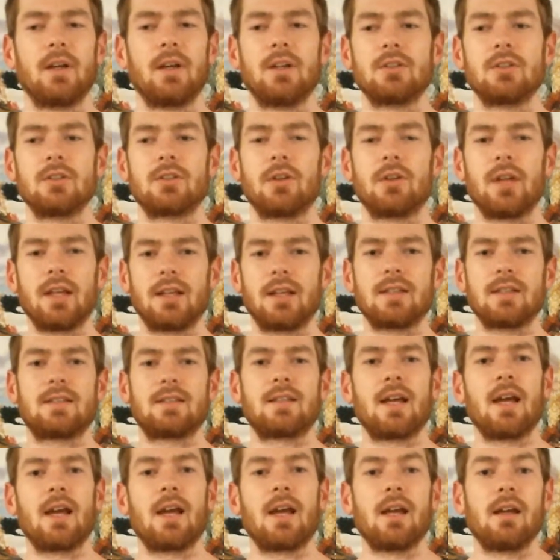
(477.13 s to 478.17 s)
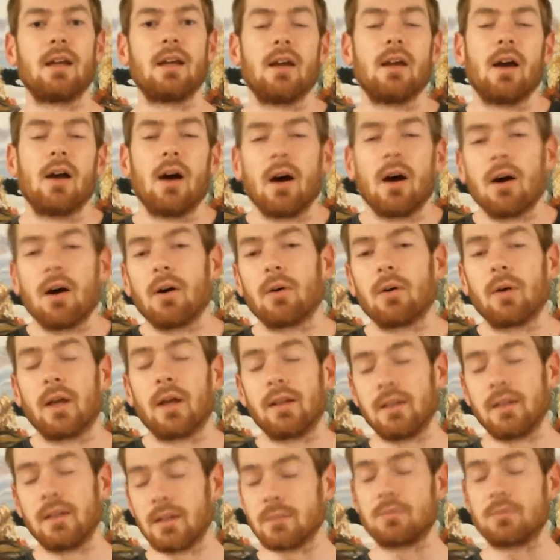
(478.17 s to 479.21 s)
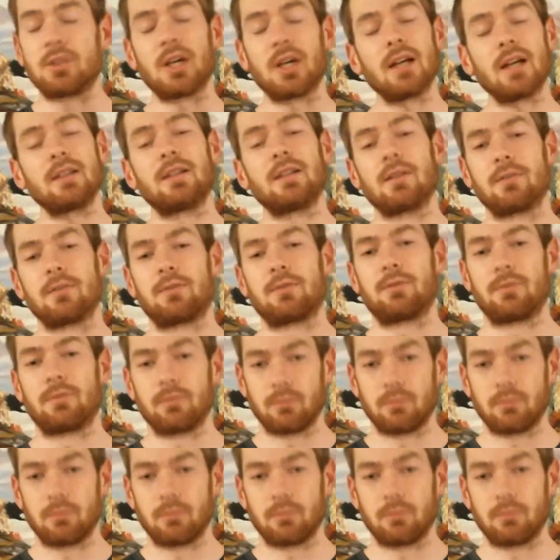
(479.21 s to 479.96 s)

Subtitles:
So they could say, "Oh," and the objective,